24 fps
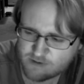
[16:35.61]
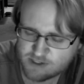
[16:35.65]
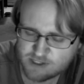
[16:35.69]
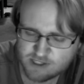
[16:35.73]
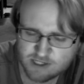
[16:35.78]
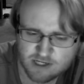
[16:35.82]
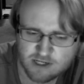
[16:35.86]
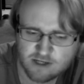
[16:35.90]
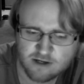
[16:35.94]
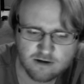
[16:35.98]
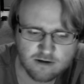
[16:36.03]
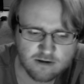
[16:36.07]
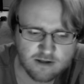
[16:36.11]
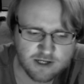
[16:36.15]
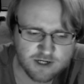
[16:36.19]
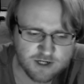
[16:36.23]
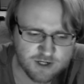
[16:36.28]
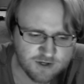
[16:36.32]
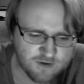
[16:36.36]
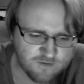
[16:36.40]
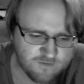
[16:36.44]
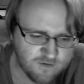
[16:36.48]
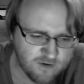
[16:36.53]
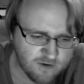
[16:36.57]
but still, I
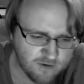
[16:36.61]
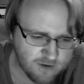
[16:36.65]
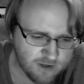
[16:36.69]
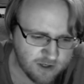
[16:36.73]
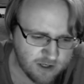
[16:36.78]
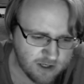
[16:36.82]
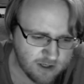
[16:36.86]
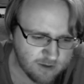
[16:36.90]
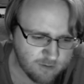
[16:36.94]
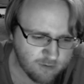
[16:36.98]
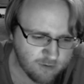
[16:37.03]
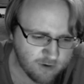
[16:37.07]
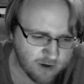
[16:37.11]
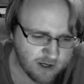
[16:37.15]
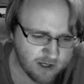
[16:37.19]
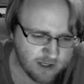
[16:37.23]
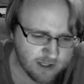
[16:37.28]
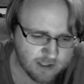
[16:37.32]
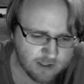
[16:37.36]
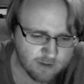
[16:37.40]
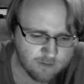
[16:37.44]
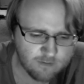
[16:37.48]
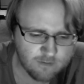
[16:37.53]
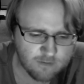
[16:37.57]
just feel the need to
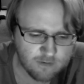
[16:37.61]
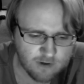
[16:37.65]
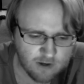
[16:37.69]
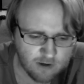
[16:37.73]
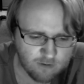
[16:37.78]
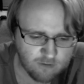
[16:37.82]
praise him.